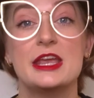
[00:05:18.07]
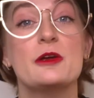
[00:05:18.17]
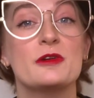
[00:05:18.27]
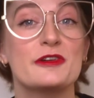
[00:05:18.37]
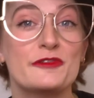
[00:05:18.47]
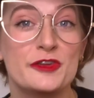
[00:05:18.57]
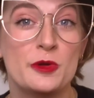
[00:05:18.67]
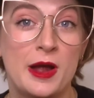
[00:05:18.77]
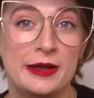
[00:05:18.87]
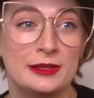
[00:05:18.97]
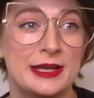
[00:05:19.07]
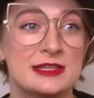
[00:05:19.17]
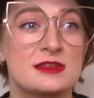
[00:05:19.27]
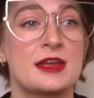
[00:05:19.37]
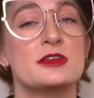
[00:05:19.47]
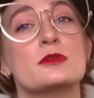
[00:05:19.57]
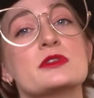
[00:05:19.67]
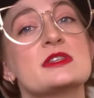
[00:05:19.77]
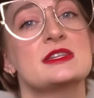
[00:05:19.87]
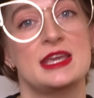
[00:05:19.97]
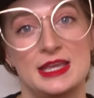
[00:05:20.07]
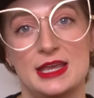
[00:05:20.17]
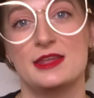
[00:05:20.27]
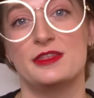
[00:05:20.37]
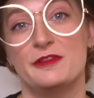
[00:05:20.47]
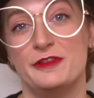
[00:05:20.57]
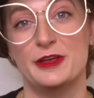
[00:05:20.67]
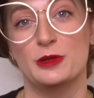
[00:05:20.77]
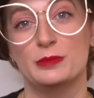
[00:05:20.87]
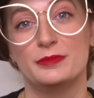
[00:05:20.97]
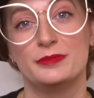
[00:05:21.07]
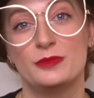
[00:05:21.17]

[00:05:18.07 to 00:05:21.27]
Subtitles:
Here are a few highlights that you'll see in the film.